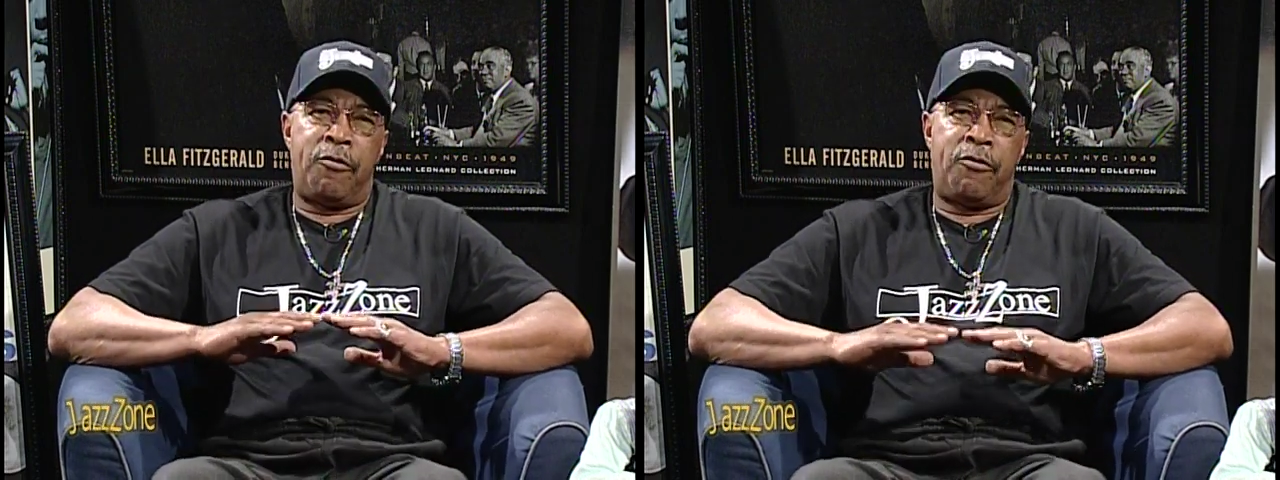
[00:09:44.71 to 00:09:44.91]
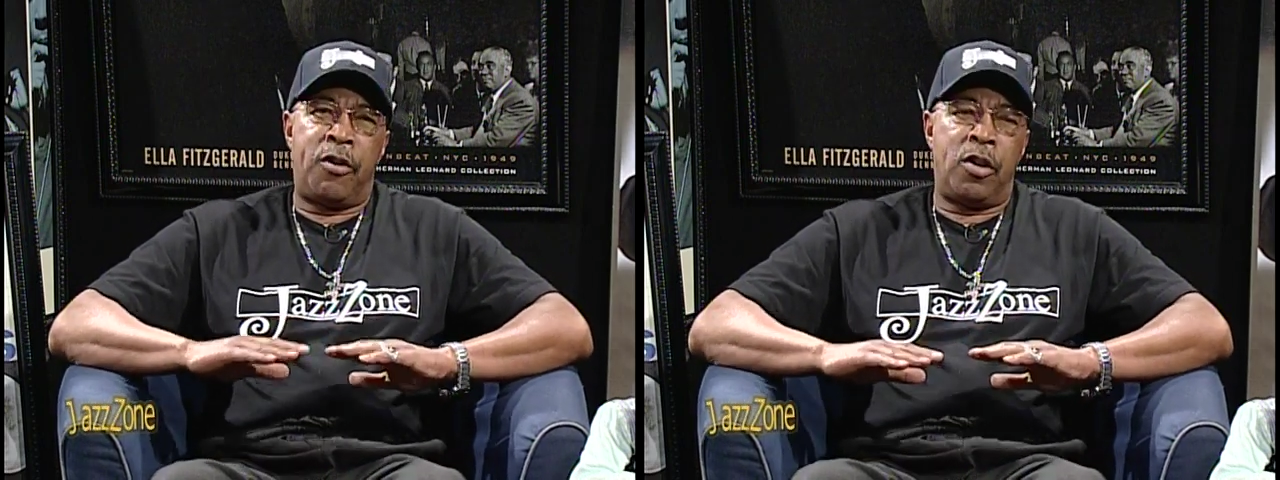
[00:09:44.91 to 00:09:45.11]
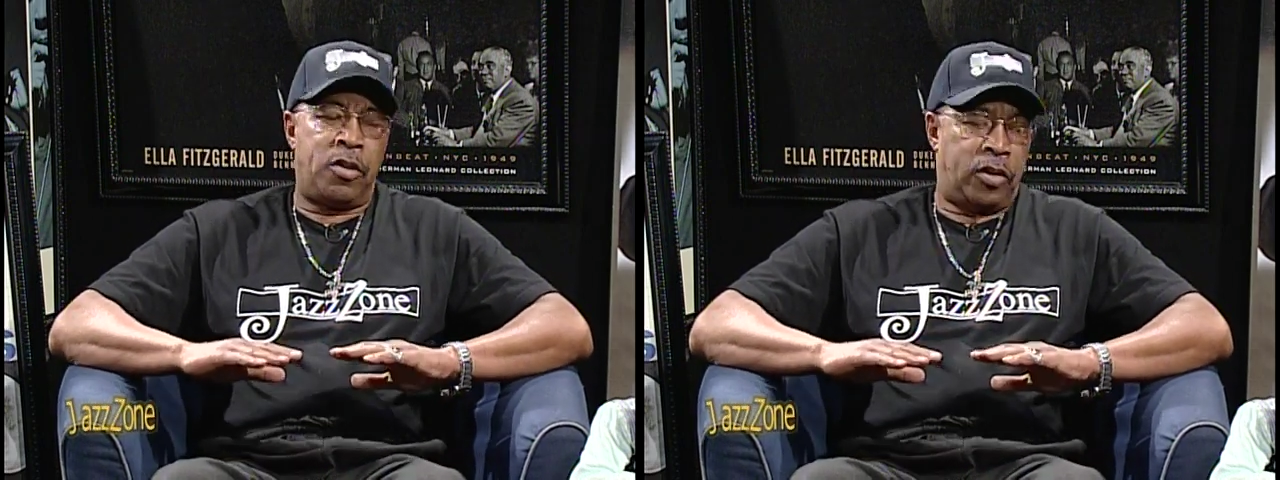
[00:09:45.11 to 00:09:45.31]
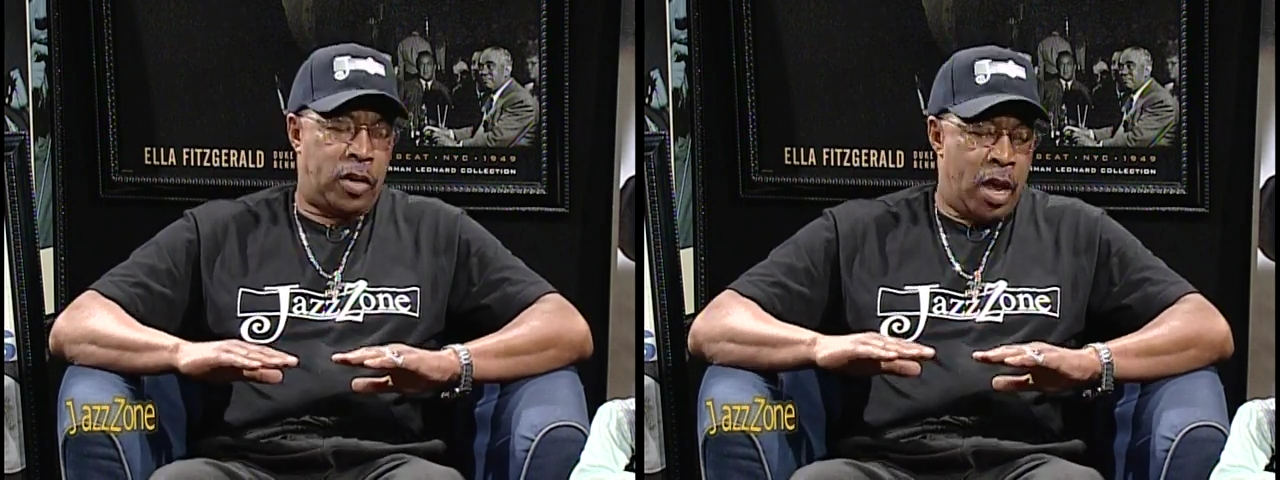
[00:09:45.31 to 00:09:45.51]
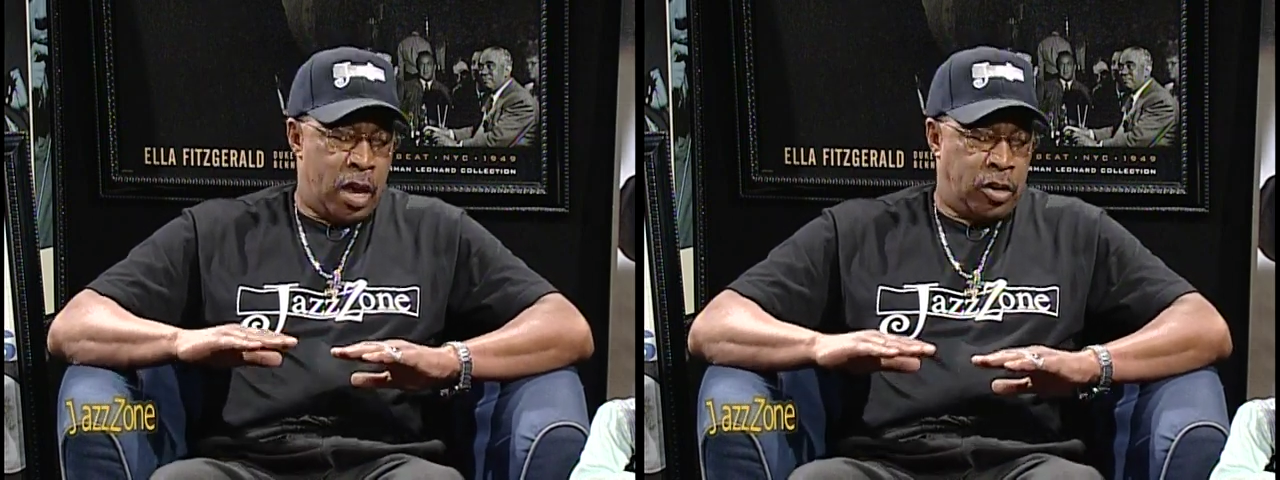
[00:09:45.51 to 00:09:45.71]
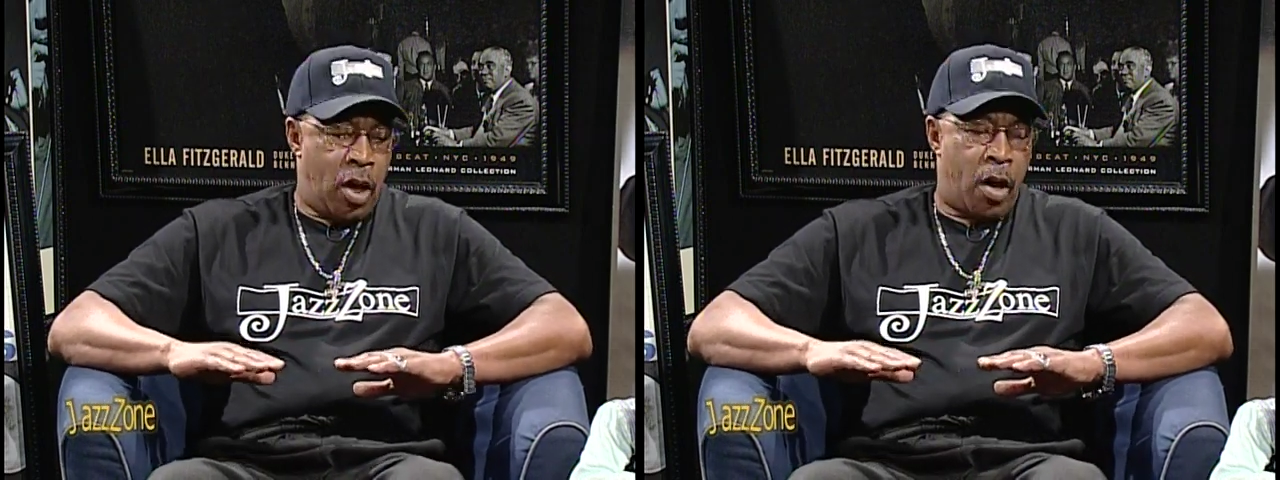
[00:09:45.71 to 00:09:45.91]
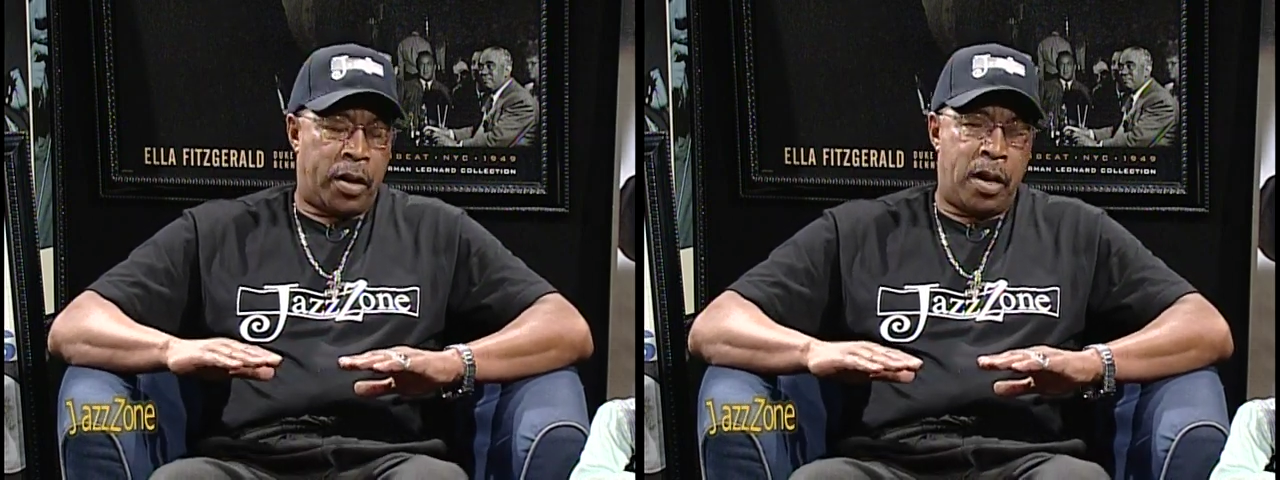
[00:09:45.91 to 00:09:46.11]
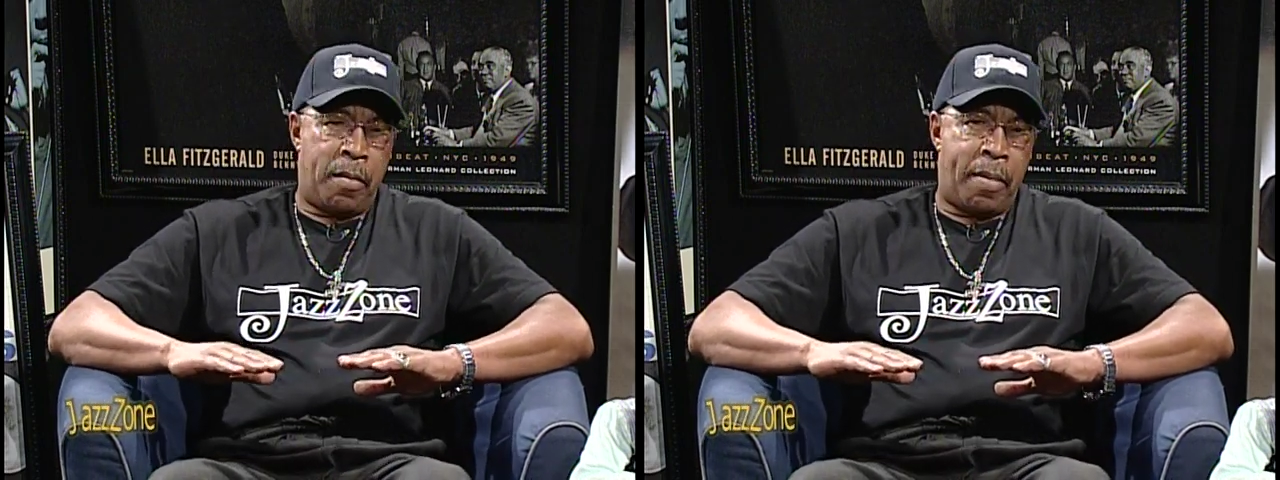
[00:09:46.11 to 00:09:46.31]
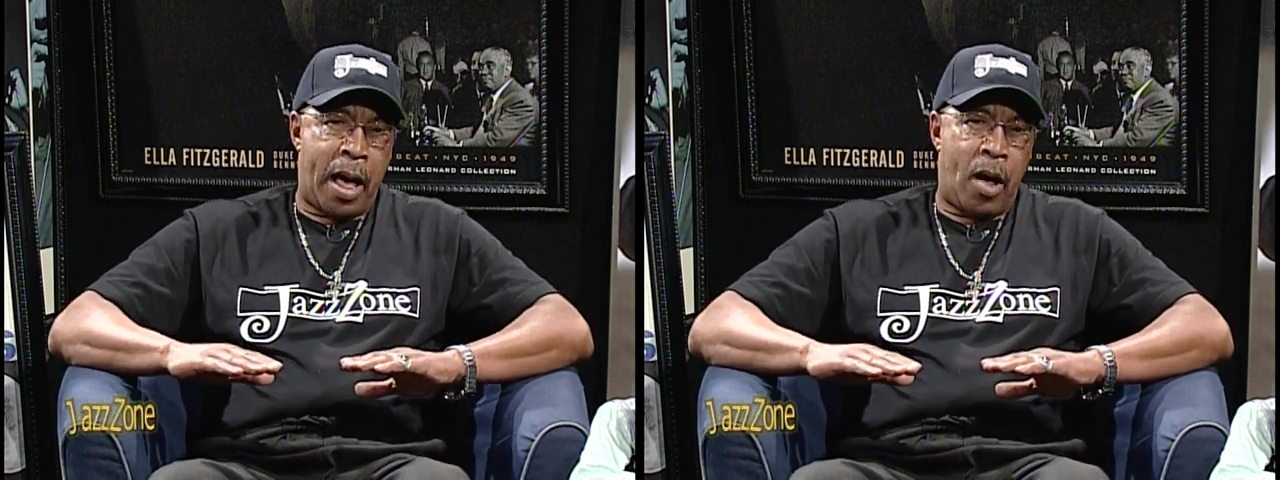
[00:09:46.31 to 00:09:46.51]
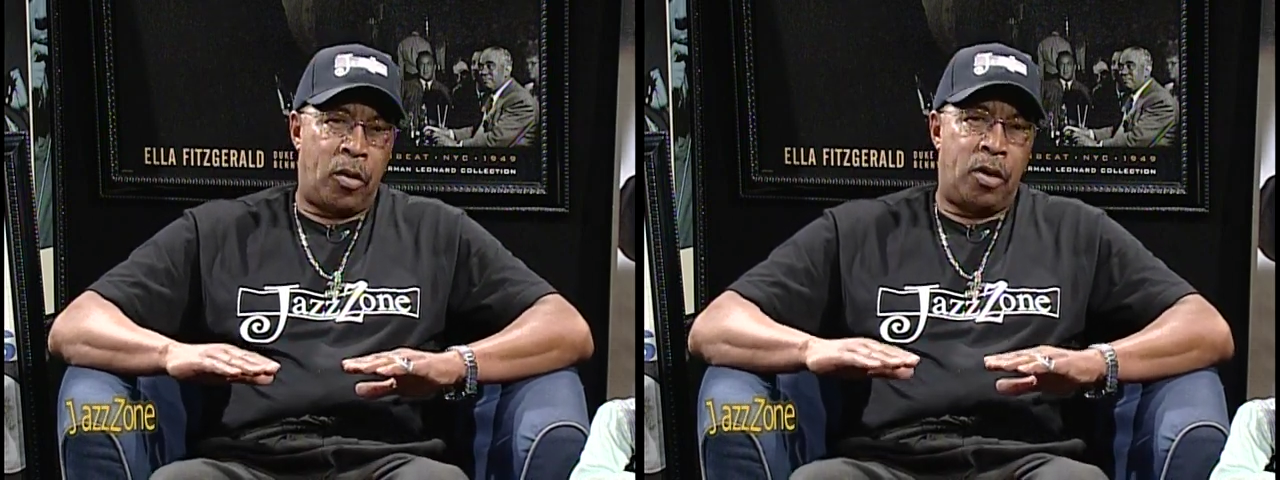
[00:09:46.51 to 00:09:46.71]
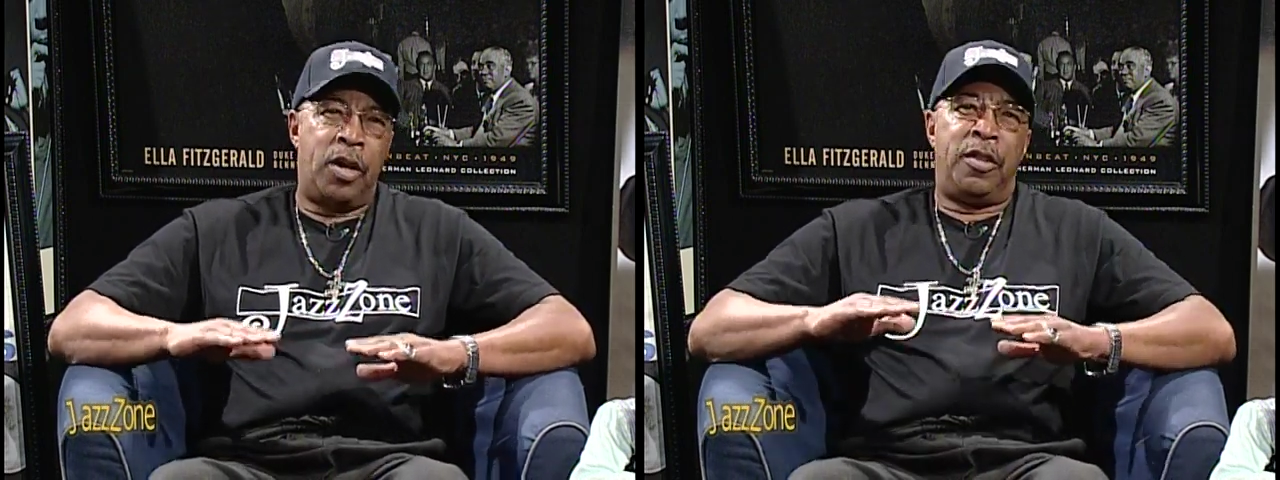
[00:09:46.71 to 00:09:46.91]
first talking about